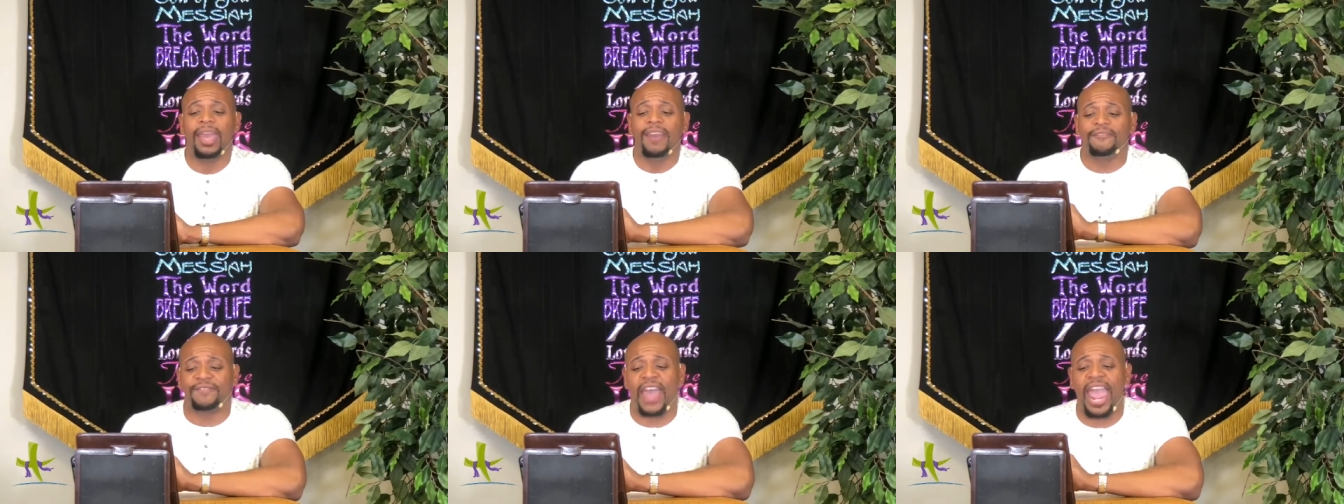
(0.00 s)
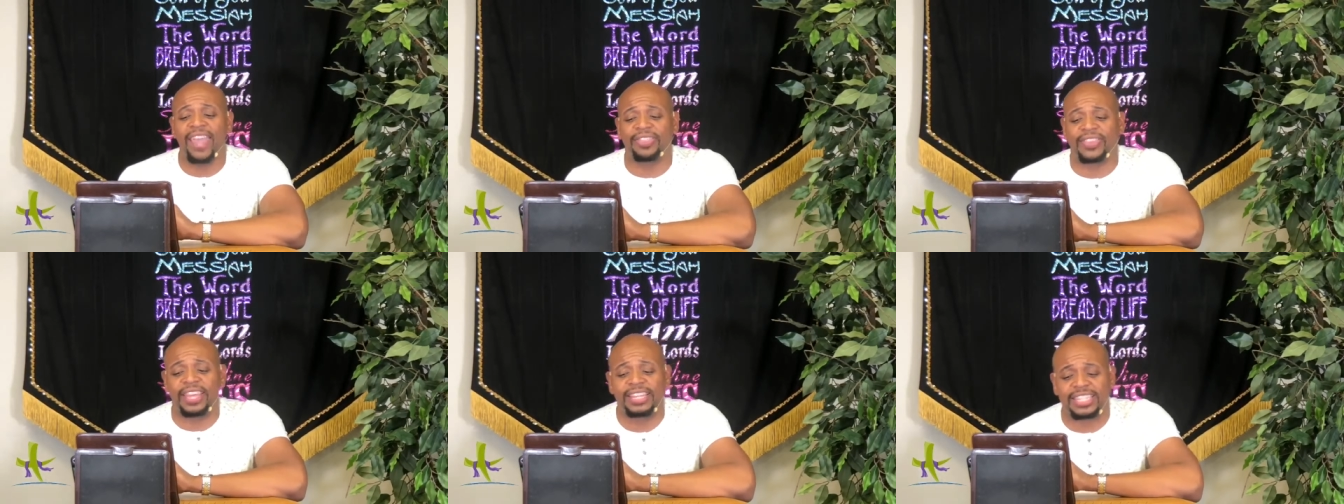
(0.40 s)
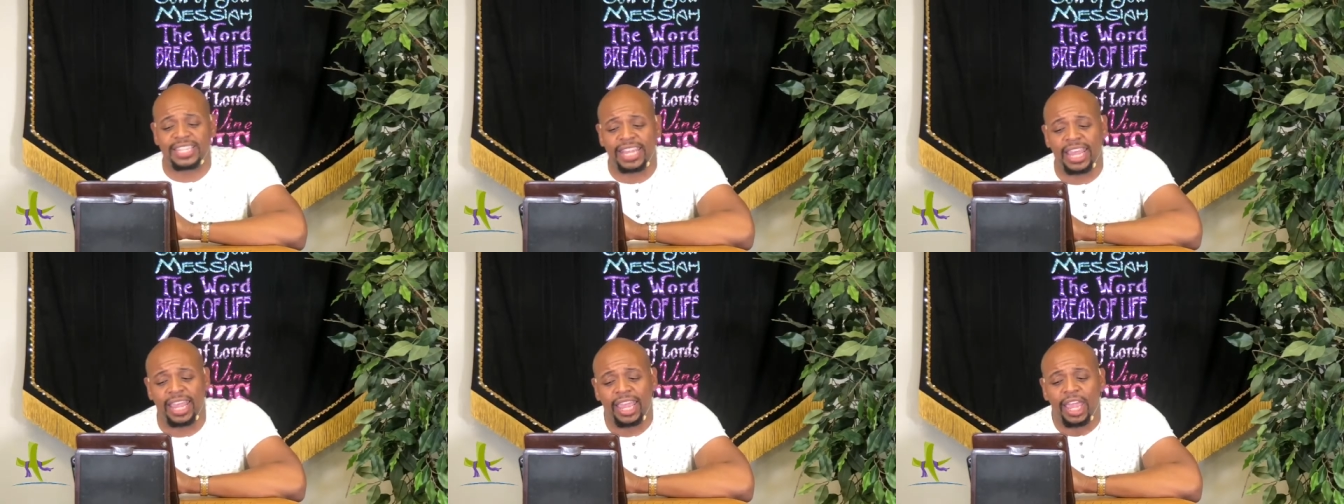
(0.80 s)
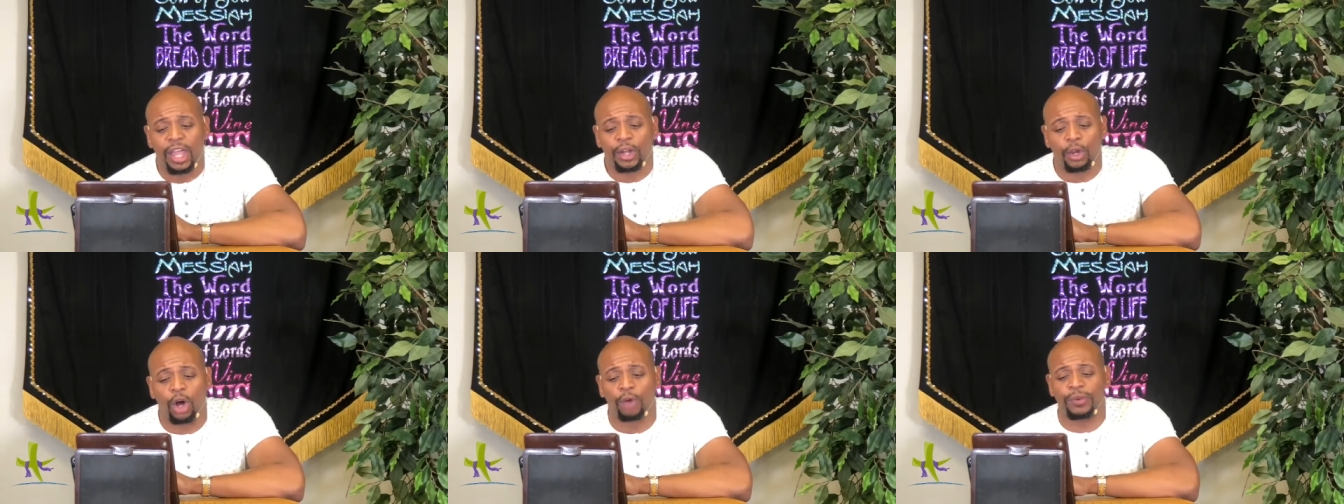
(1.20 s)
Faith can see,
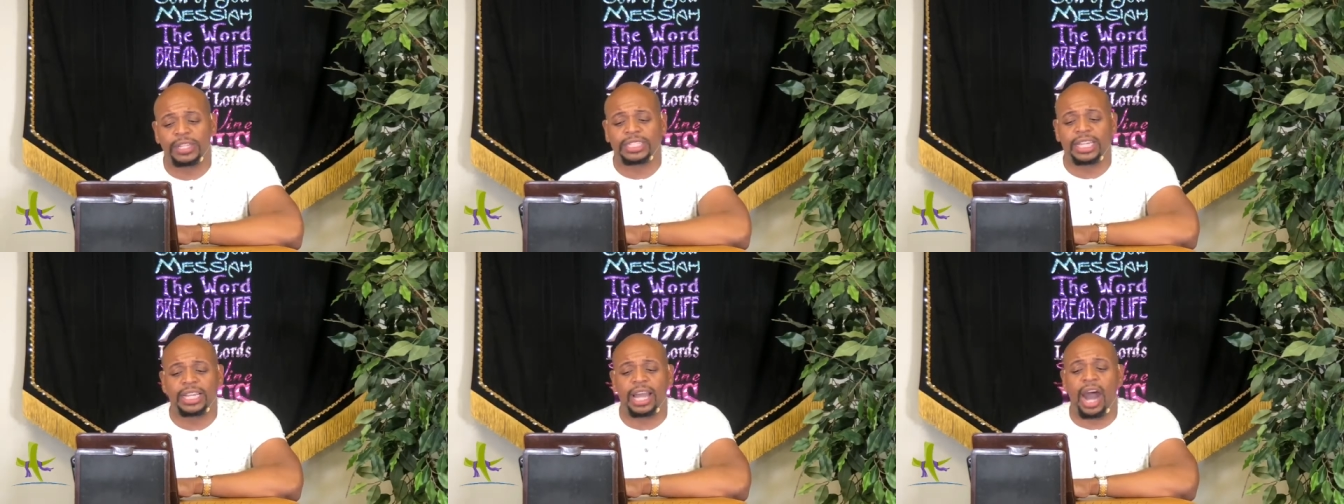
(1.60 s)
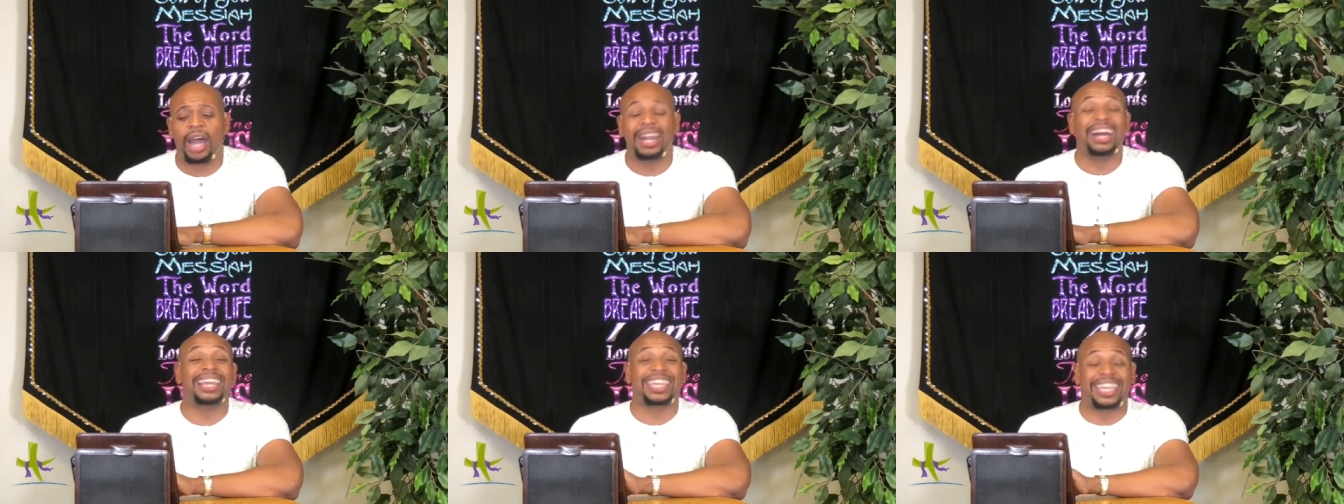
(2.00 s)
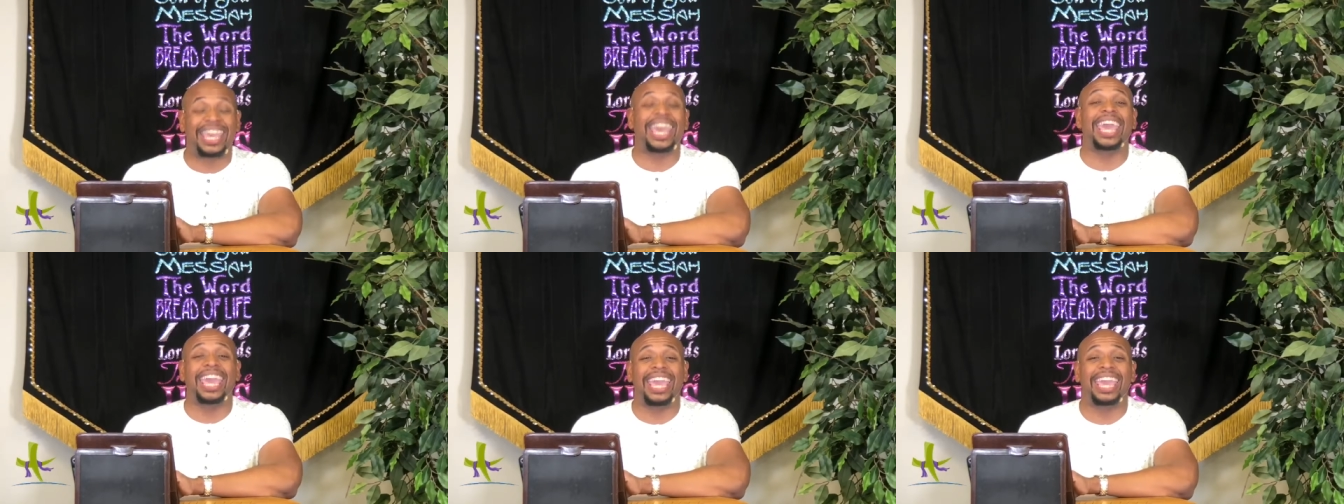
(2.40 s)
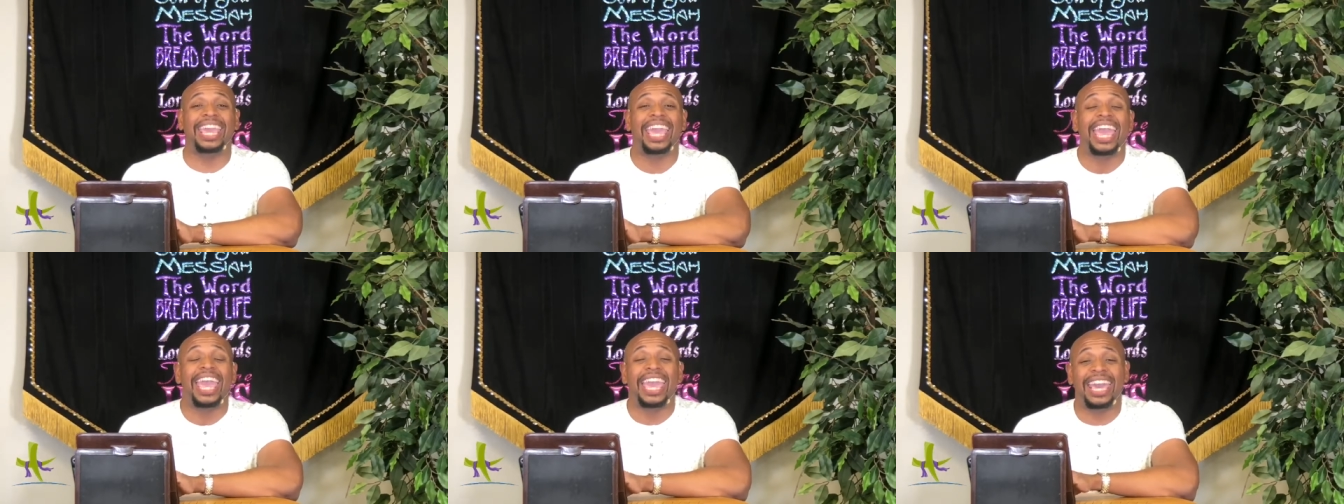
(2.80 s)
glory to God, a king
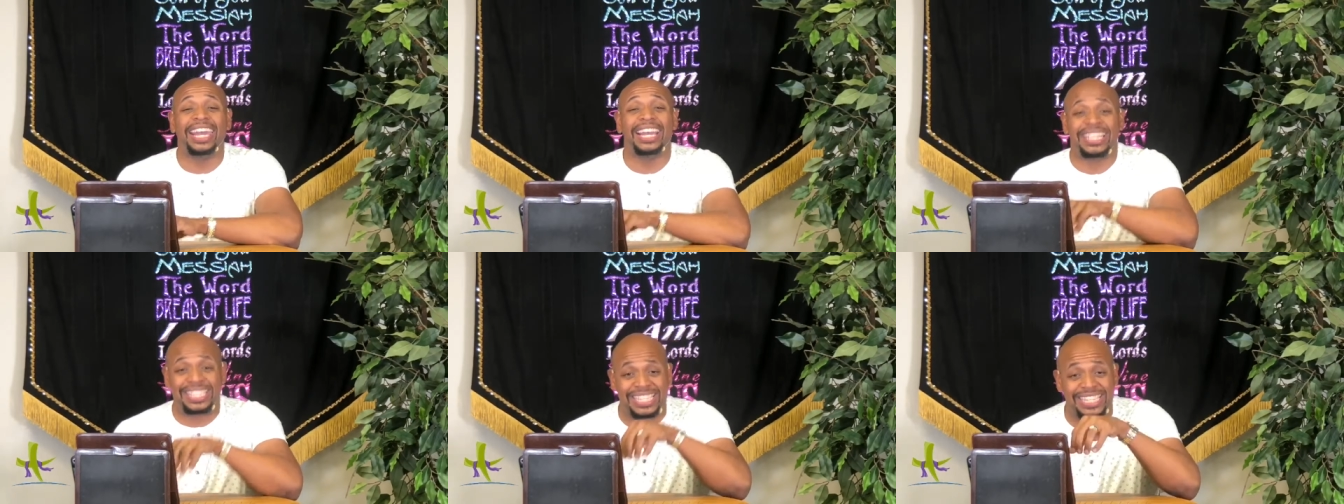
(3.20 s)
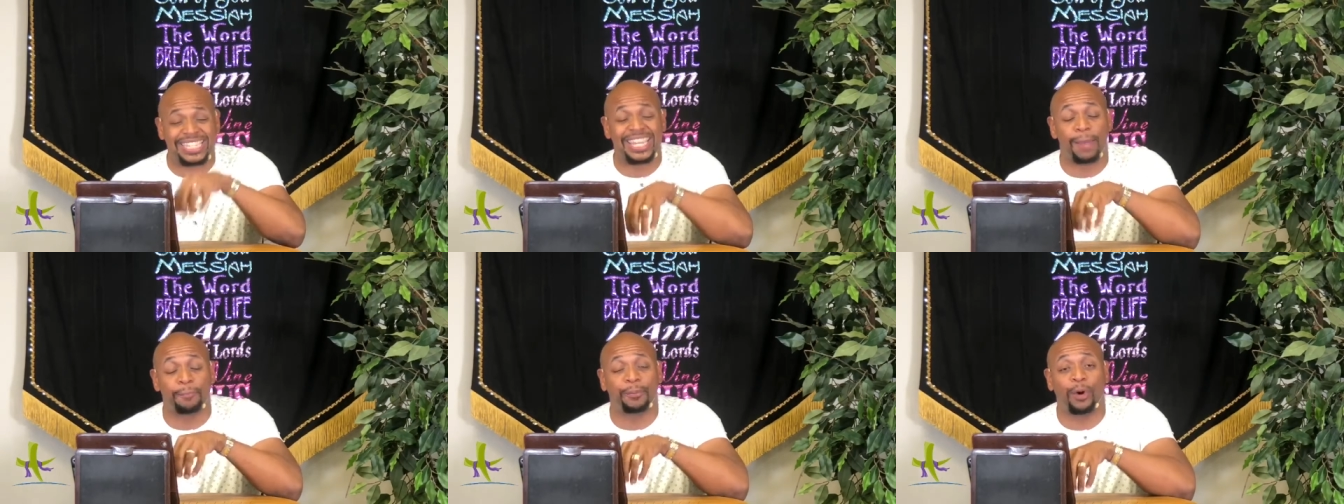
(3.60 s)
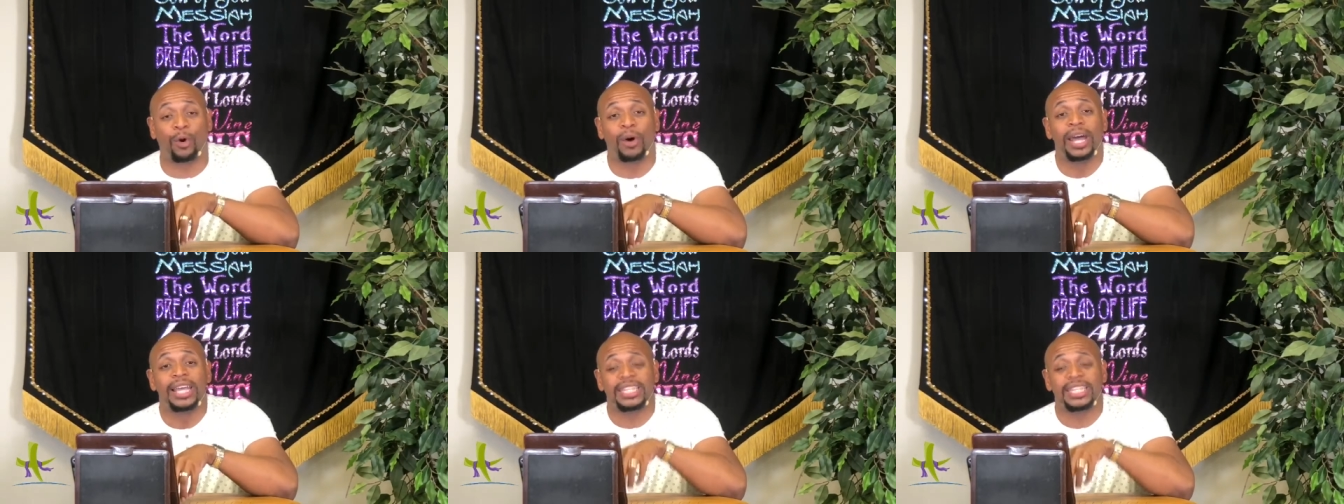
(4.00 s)
in a simple,